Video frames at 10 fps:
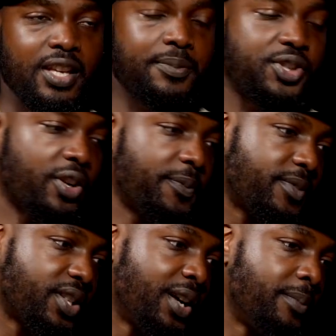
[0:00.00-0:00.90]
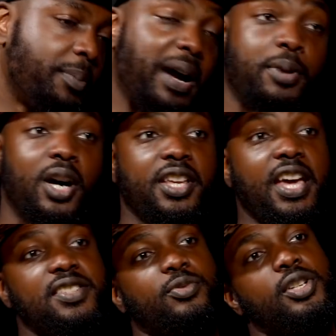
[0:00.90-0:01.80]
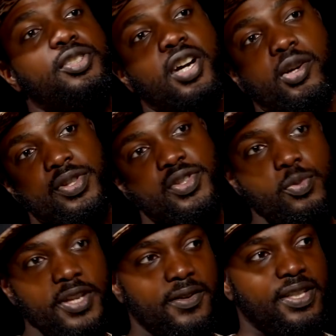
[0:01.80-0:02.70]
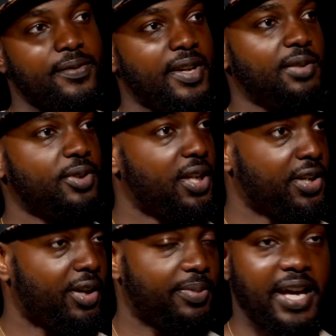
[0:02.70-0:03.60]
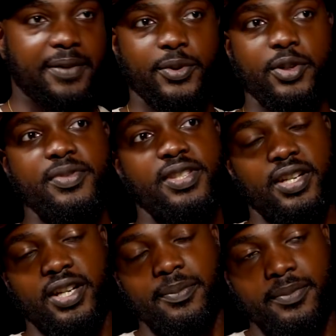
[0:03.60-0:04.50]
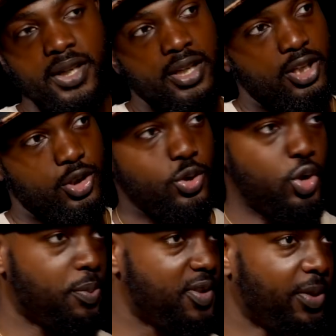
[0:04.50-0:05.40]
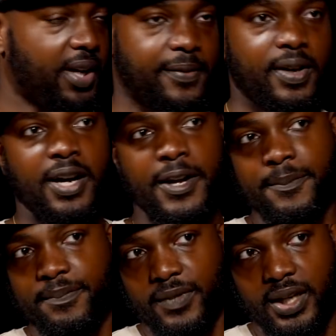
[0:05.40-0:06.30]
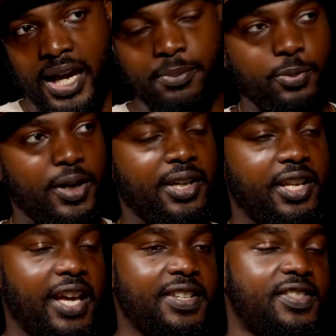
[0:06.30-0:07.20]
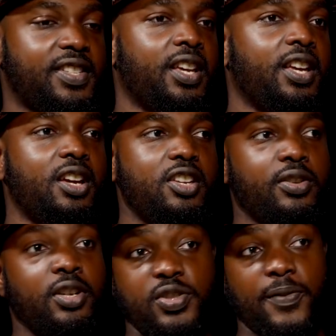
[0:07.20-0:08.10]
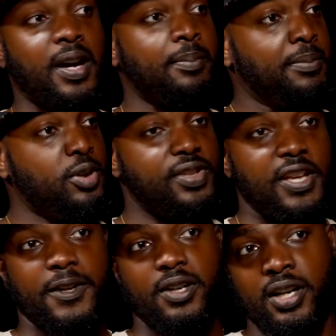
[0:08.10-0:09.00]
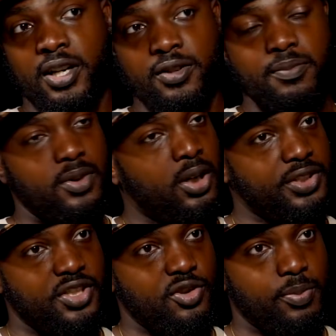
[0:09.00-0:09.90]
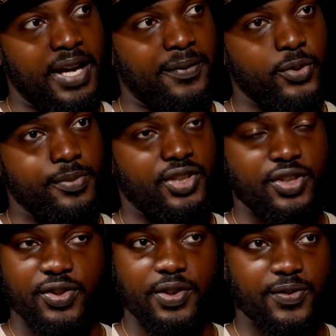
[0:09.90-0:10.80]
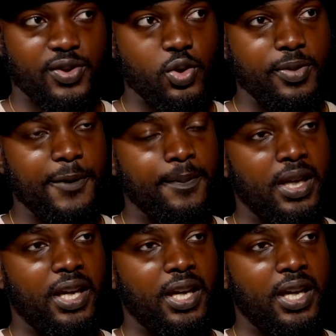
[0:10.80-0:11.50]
Yep, sure. Um, my podcast, Real Talk with Zuby, is available on all platforms um, YouTube, Spotify, Apple Podcasts. You can also find my music on all digital platforms. Just search for Zuby,